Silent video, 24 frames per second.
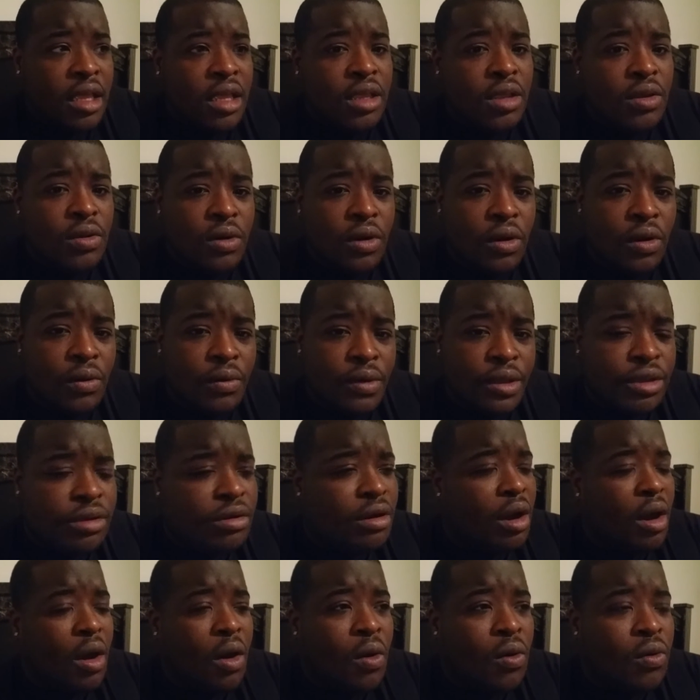when you're
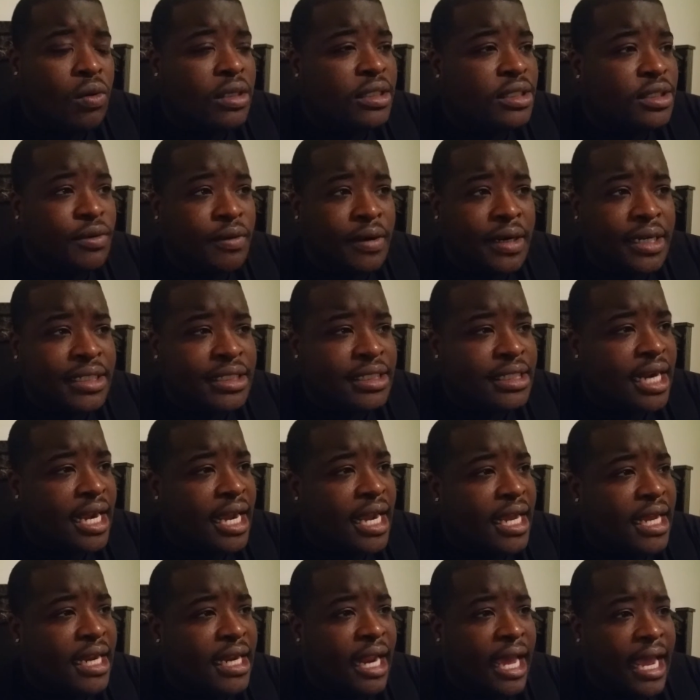the oldest
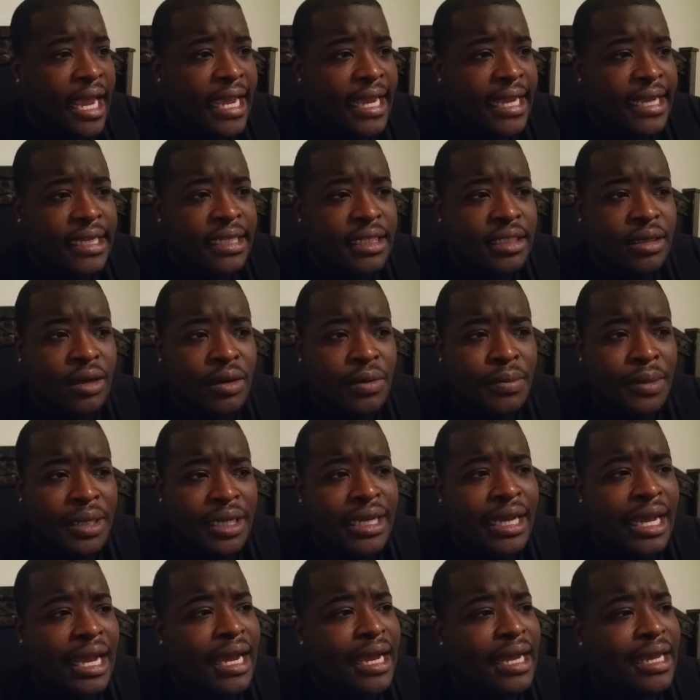grandchild, like, oh my
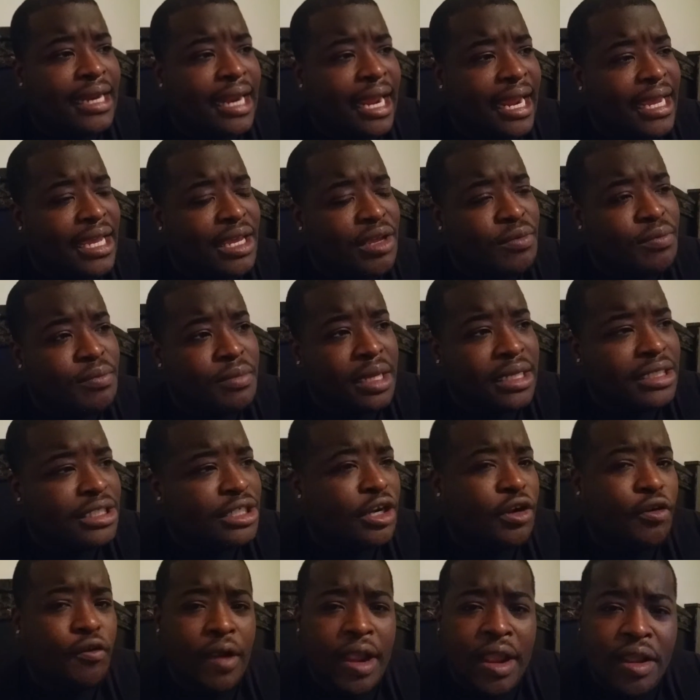God, like, you met
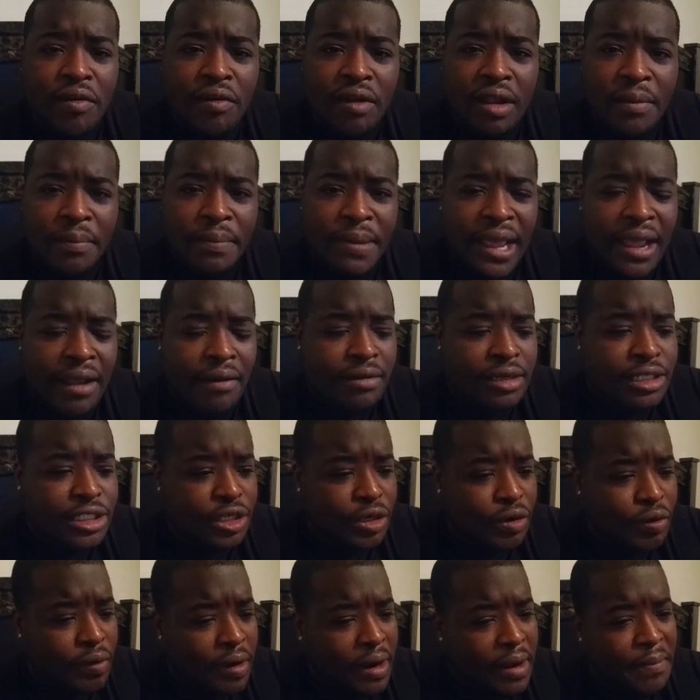your great grandparents,
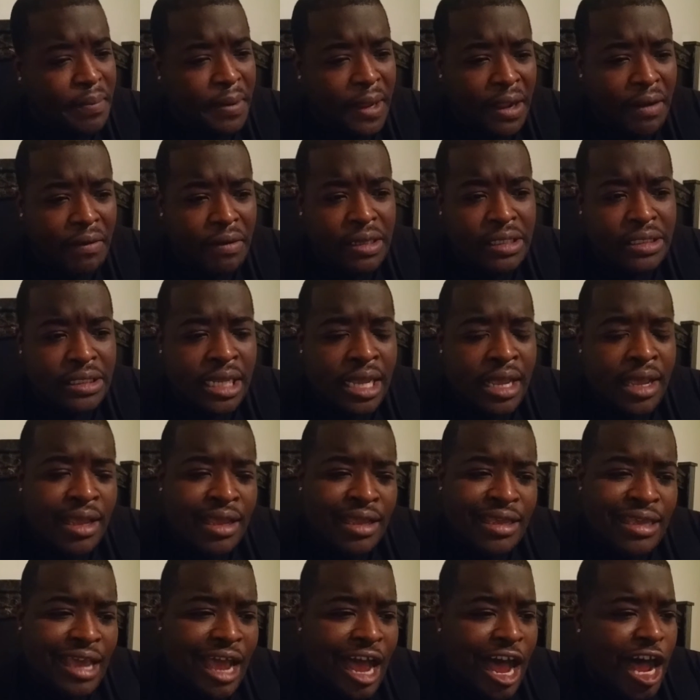your grandparents,
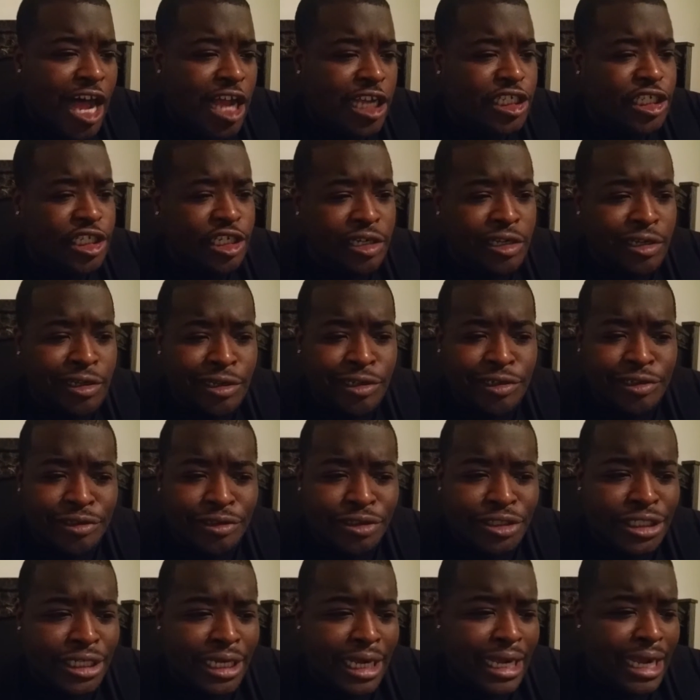your aunts, your
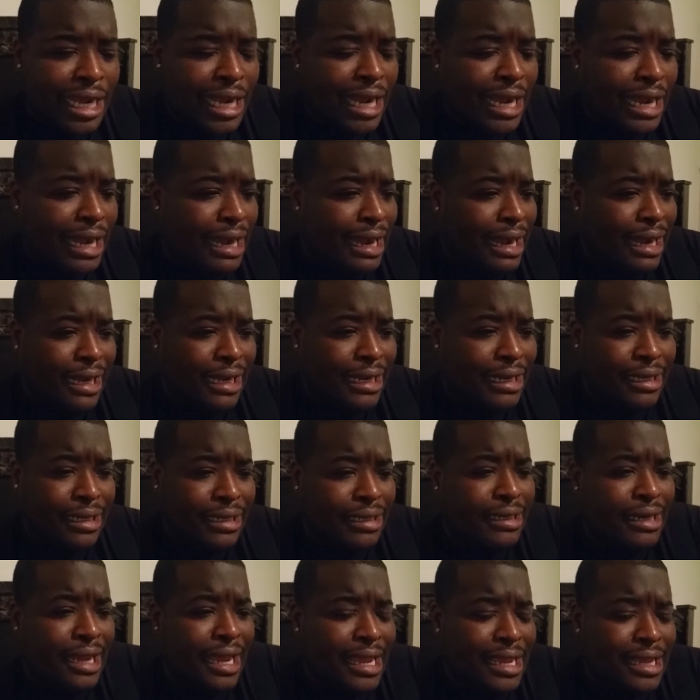uncles, your
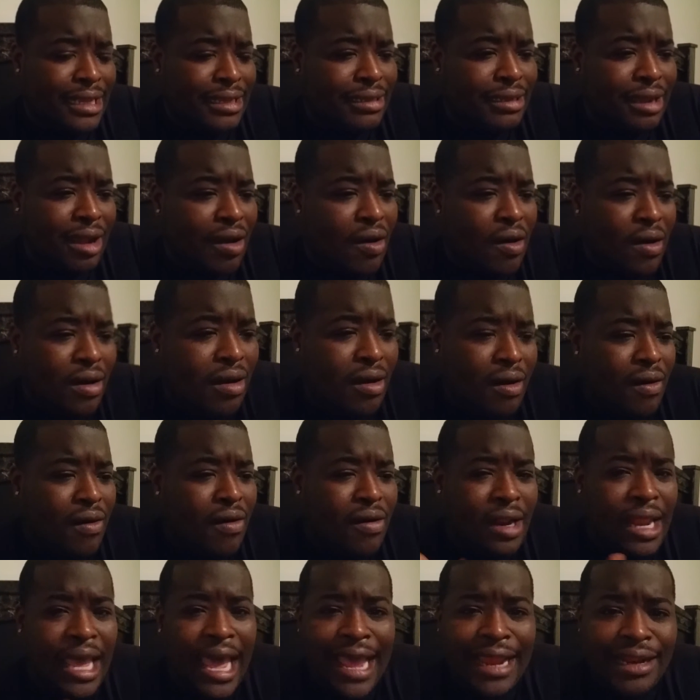like,
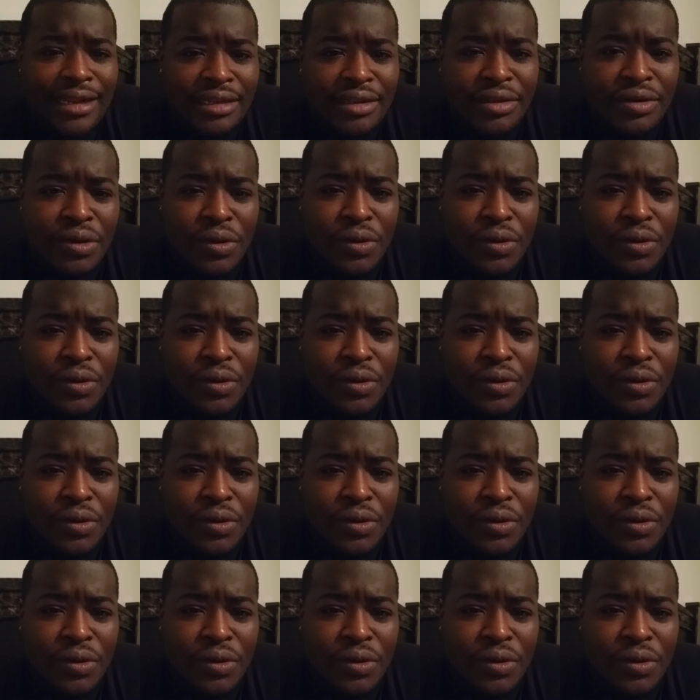all that,